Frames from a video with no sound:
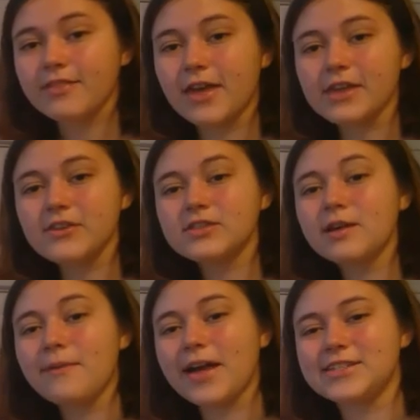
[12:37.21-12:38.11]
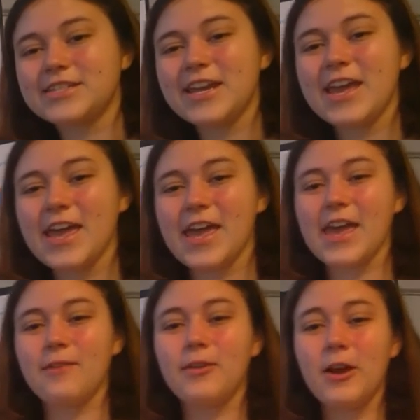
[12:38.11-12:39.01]
Thank you so much,
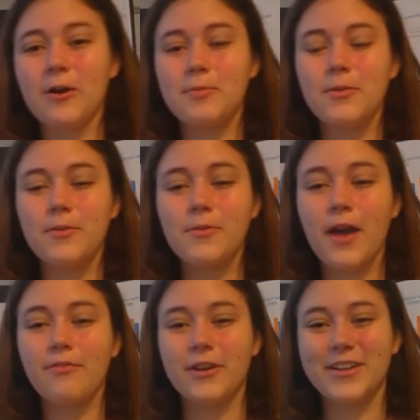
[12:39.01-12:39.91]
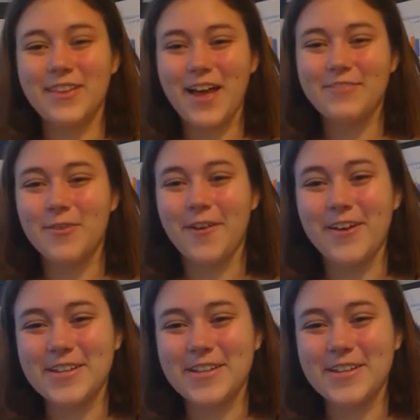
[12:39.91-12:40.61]
and we hope you have learned a lot from our